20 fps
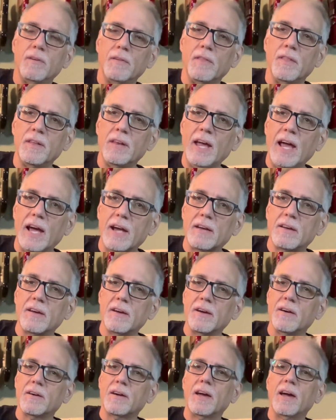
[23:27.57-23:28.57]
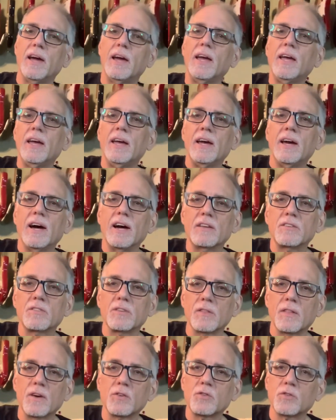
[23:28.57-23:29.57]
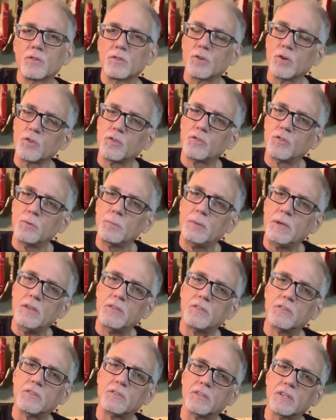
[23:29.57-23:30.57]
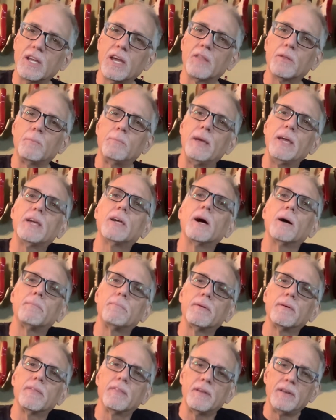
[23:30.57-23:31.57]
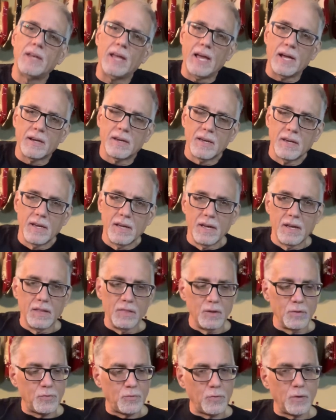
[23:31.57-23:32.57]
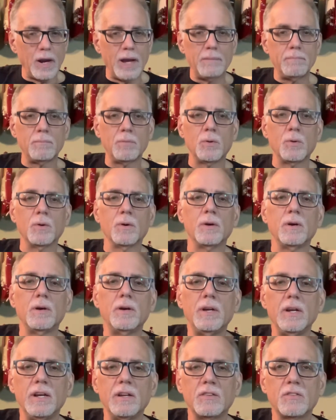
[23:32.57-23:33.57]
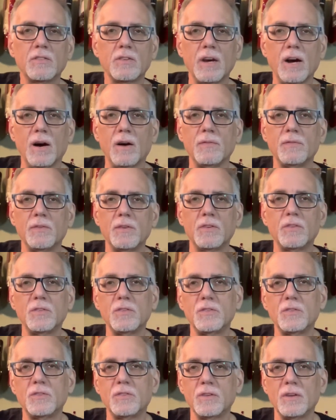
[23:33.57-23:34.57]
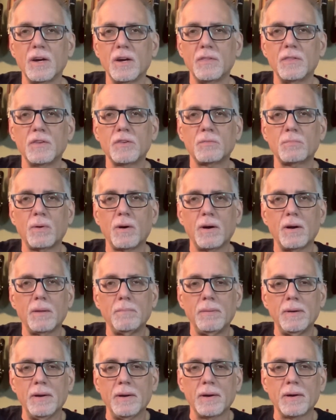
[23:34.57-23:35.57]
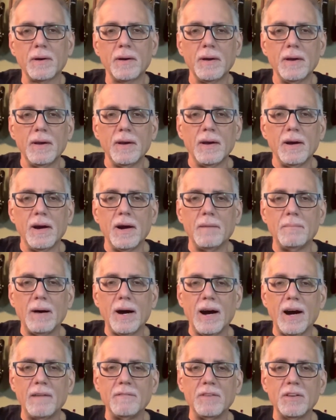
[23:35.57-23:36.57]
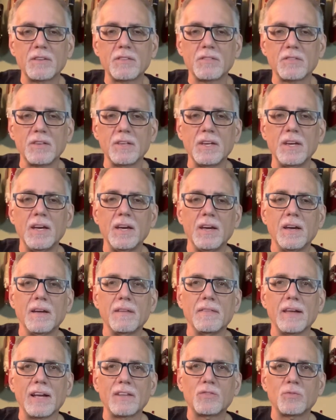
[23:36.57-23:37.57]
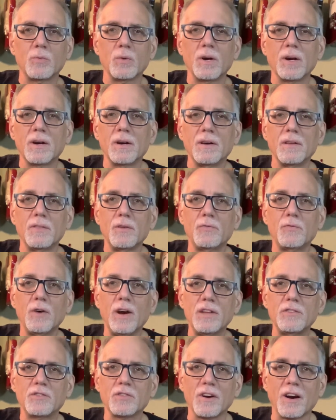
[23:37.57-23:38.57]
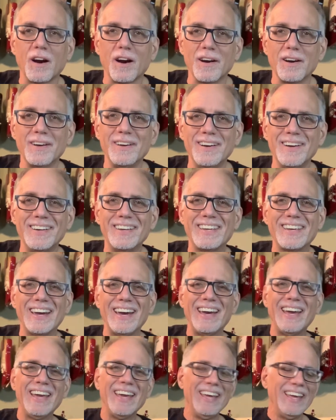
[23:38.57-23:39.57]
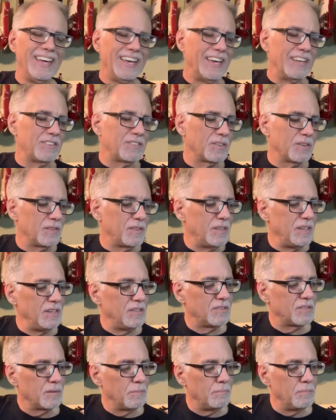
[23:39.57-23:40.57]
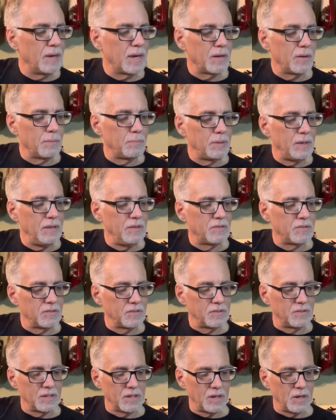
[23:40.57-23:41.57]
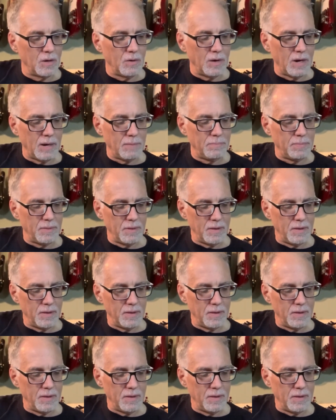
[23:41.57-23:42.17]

the neck, okay? So those 2 pieces together make up the neck. The fretboard itself, this is this part up here, obviously that's where the frets are, okay? And so these metal pieces that go up